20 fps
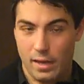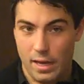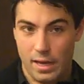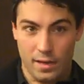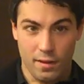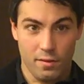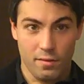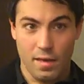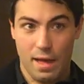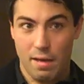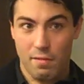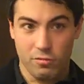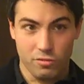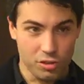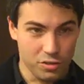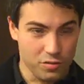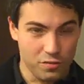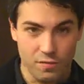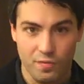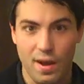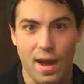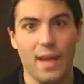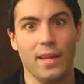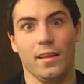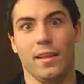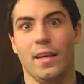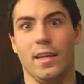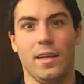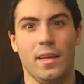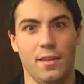any of that of just
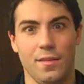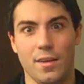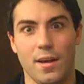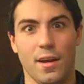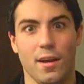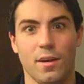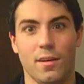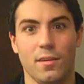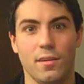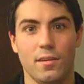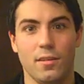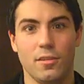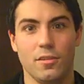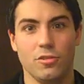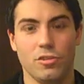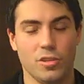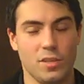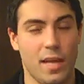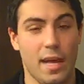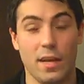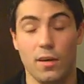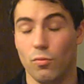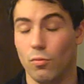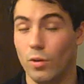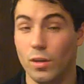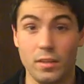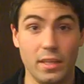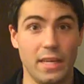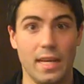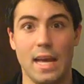violet in there just kind of
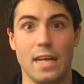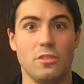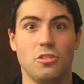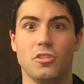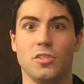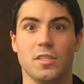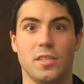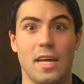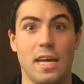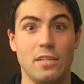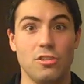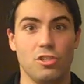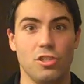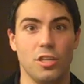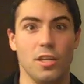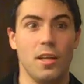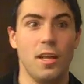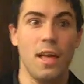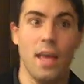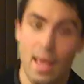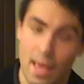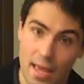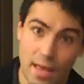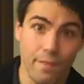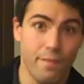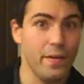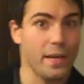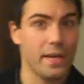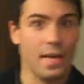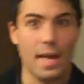really catches attention
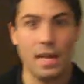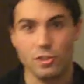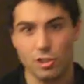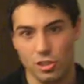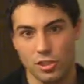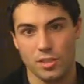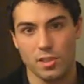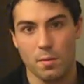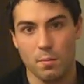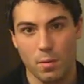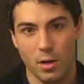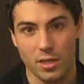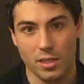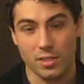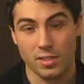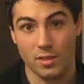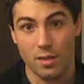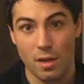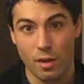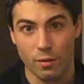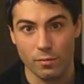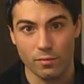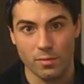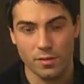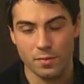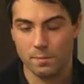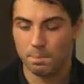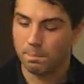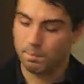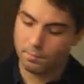if it catches somebody's
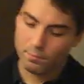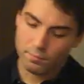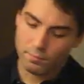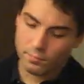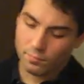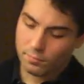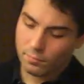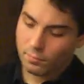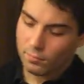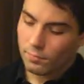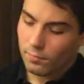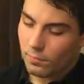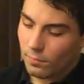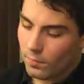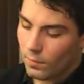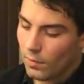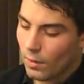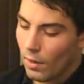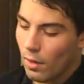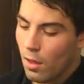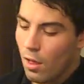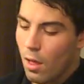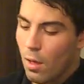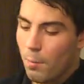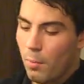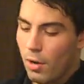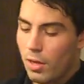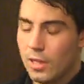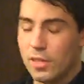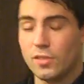nose.
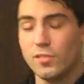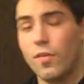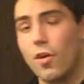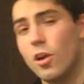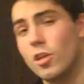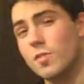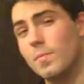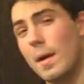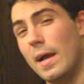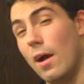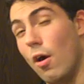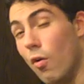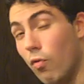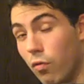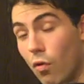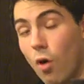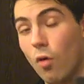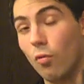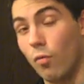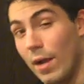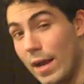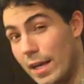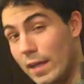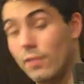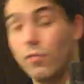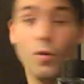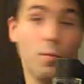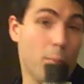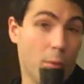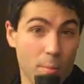But as far as my overall
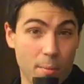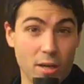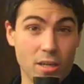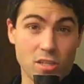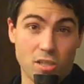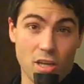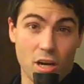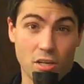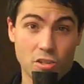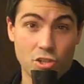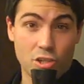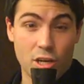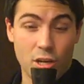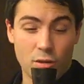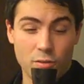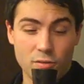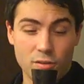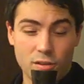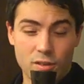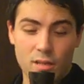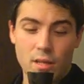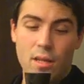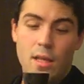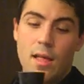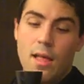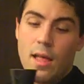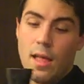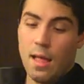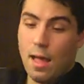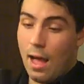rating for Burberry's Touch goes,
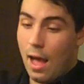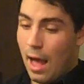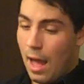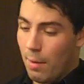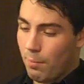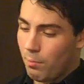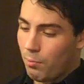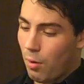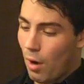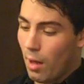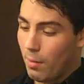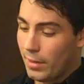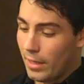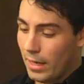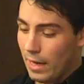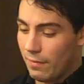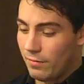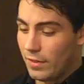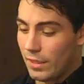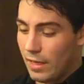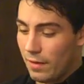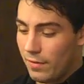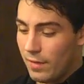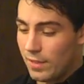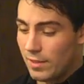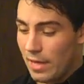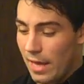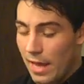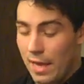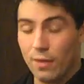I'm probably going to have to give
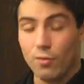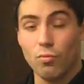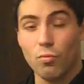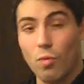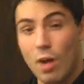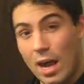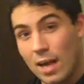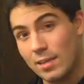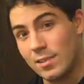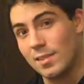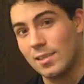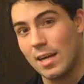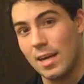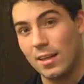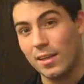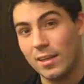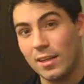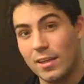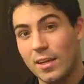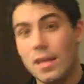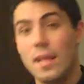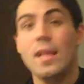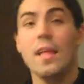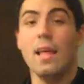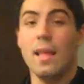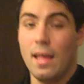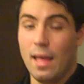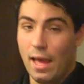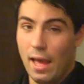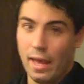this a rock solid
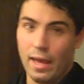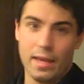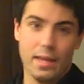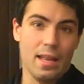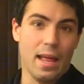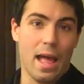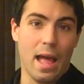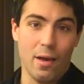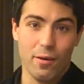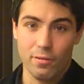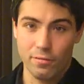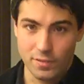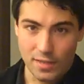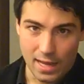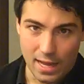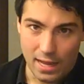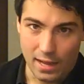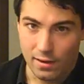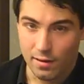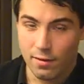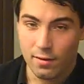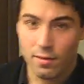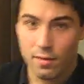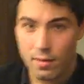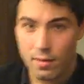8 out of 10.